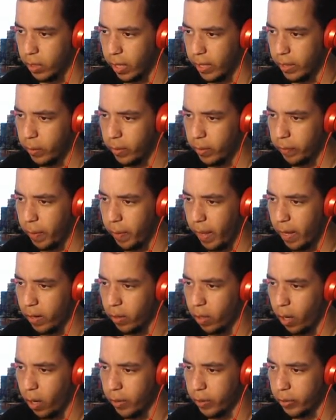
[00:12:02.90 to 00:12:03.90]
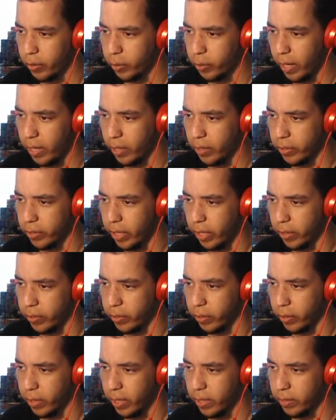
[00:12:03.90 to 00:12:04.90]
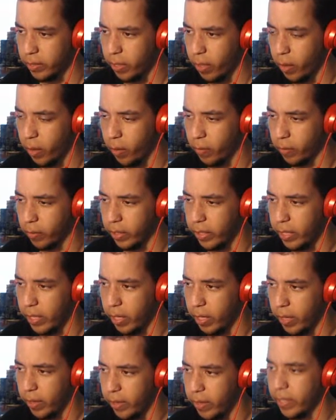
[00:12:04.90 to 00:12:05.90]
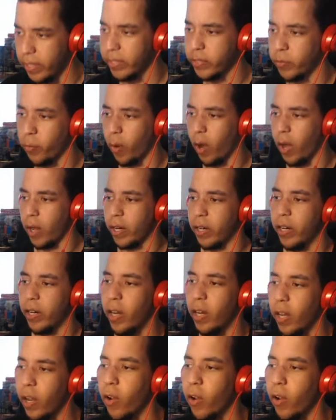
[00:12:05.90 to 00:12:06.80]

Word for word: think we've battled all the trainers here. So let's go over here in this water